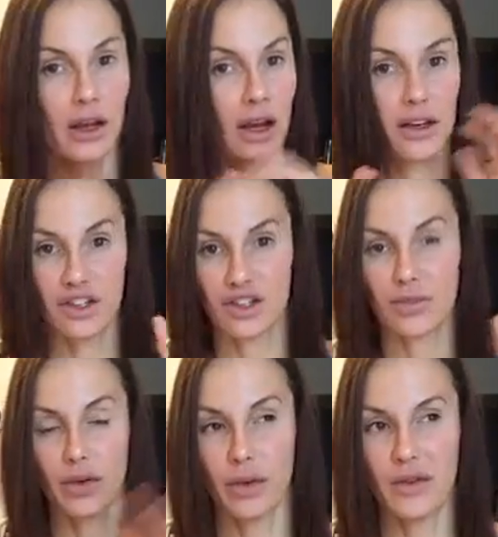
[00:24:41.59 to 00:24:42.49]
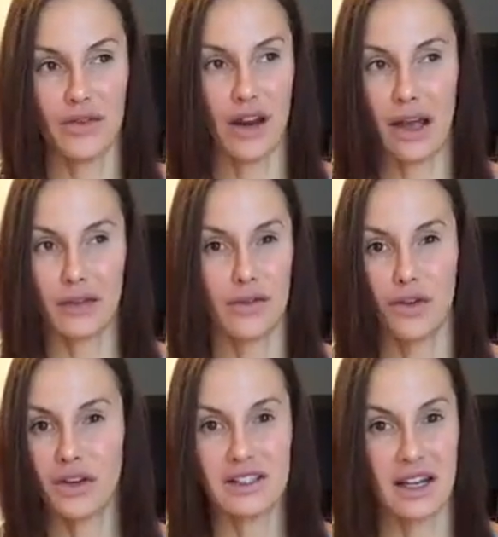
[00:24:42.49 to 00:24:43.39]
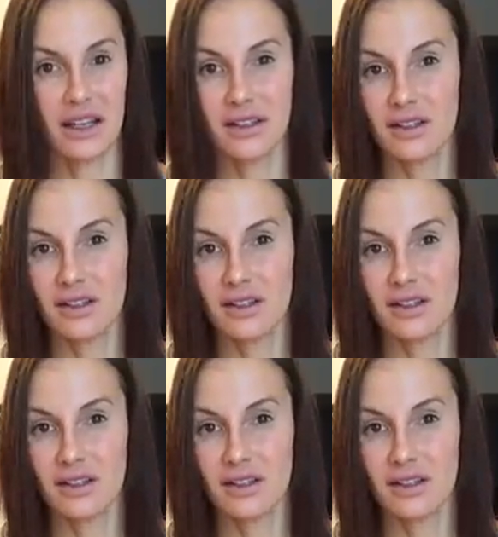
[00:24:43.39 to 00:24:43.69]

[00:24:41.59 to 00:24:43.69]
and I just put them in for like 40 seconds,